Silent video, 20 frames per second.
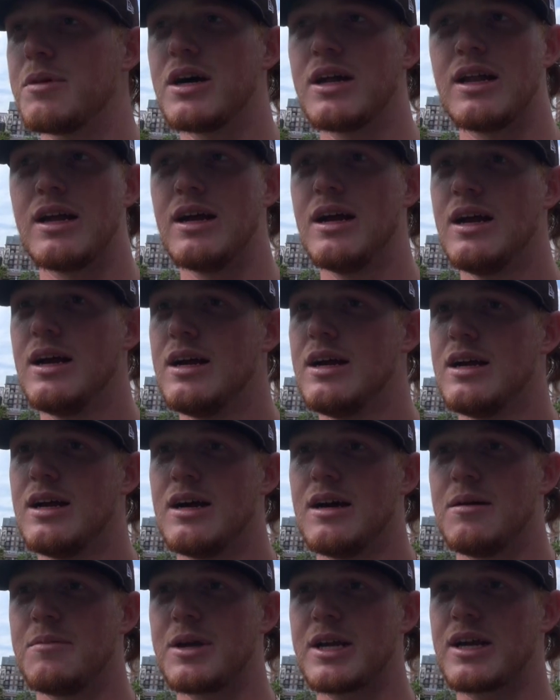but
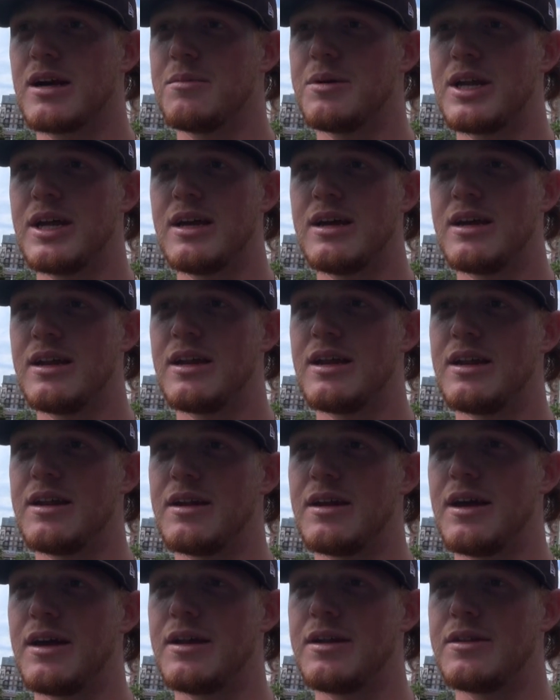I mean, coming in
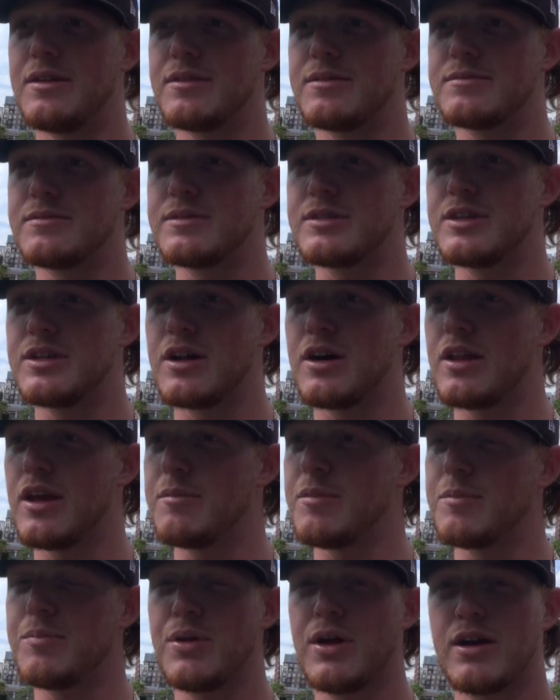and, and you know
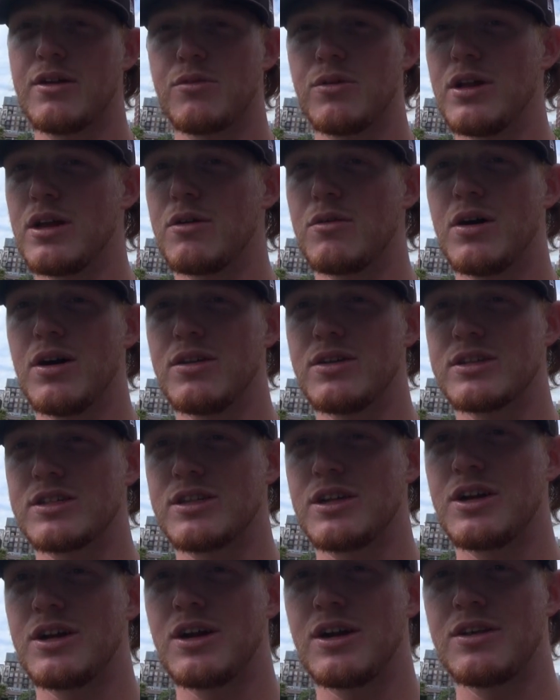they've been playing really well
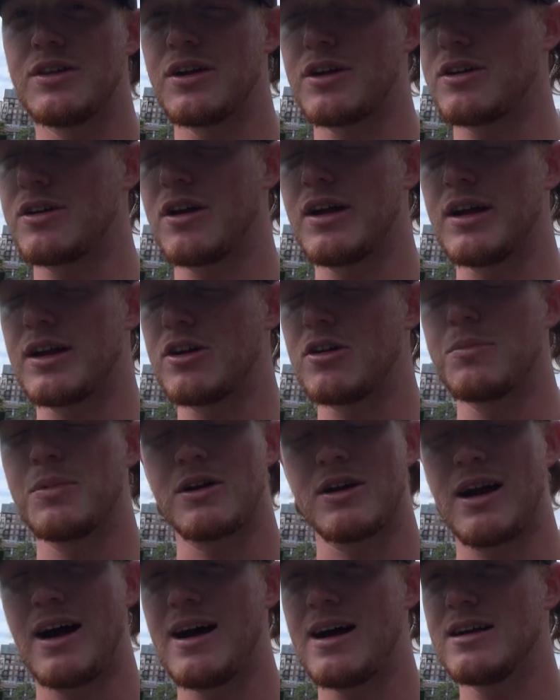this year, and they're a great group
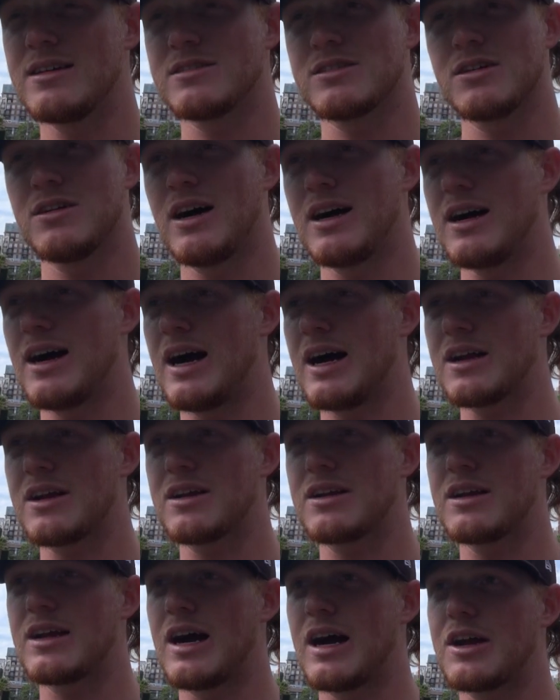of guys. So I, I,
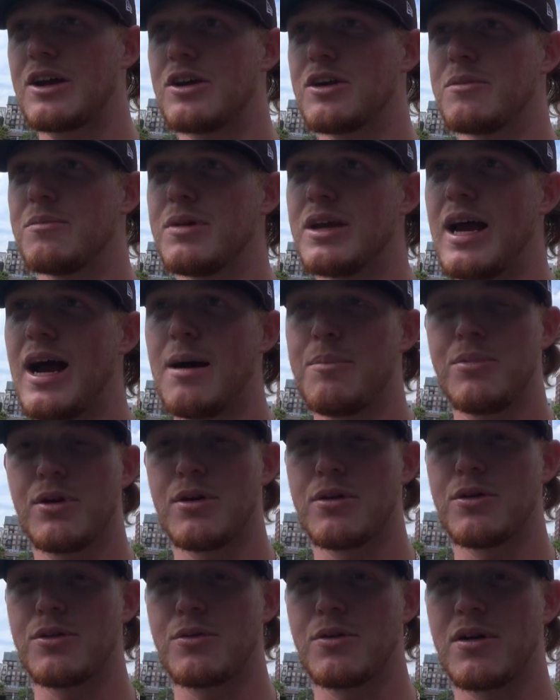I couldn't be
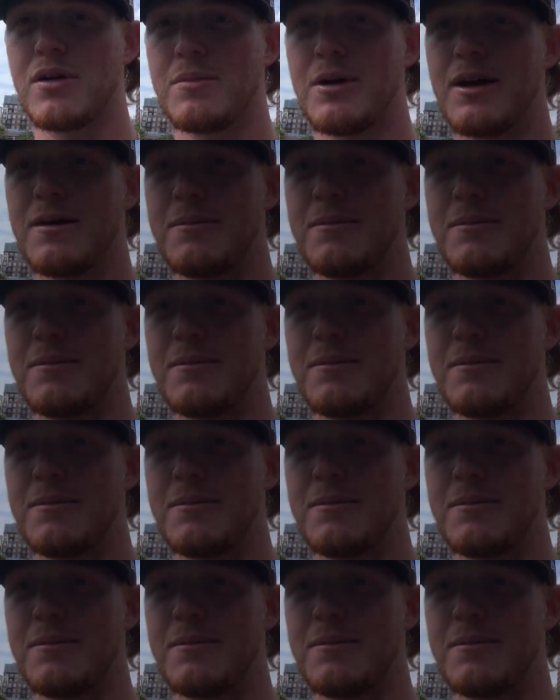happier with where I'm